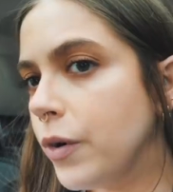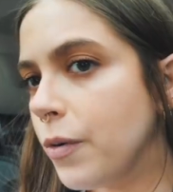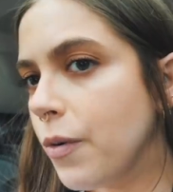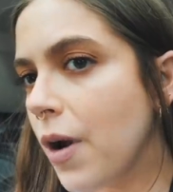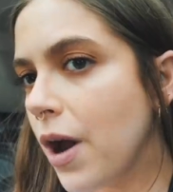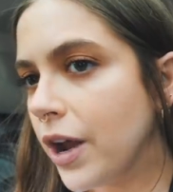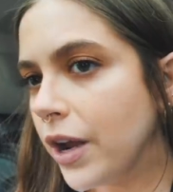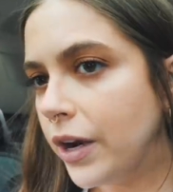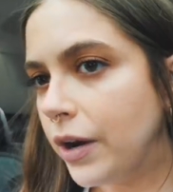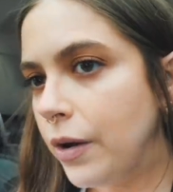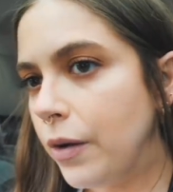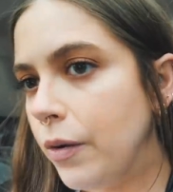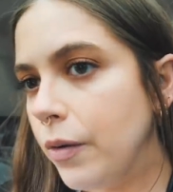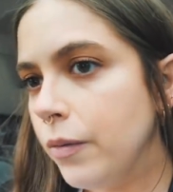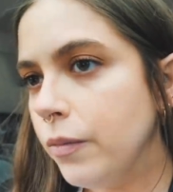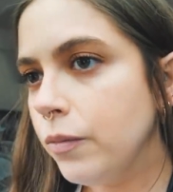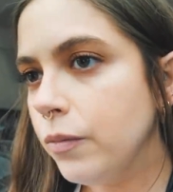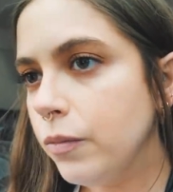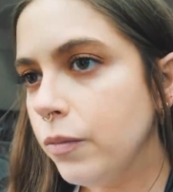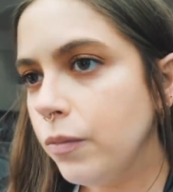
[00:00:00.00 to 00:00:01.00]
We are
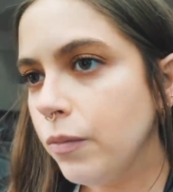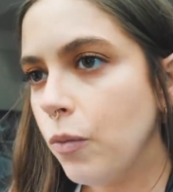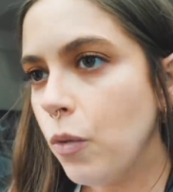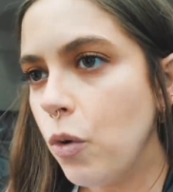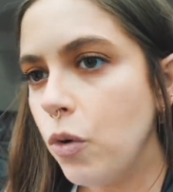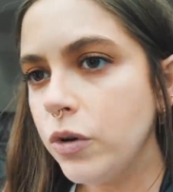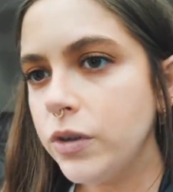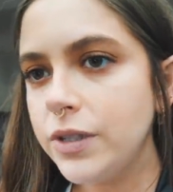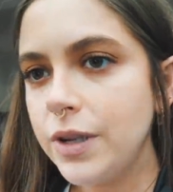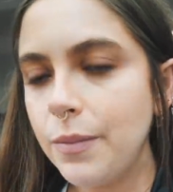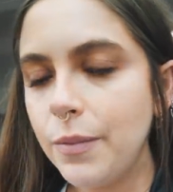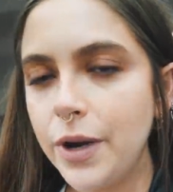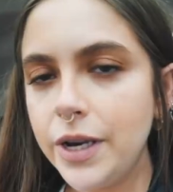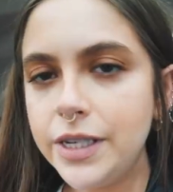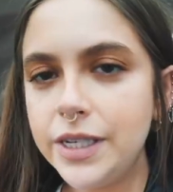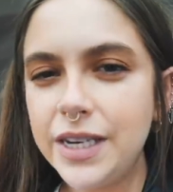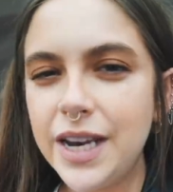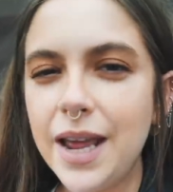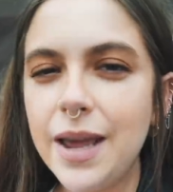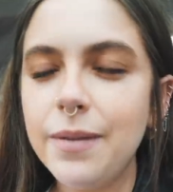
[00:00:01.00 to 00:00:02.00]
gonna walk somewhere
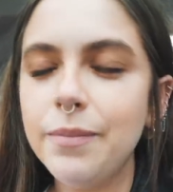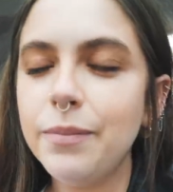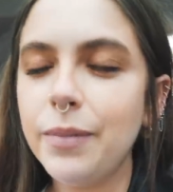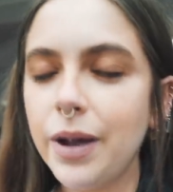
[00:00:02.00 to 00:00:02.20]
today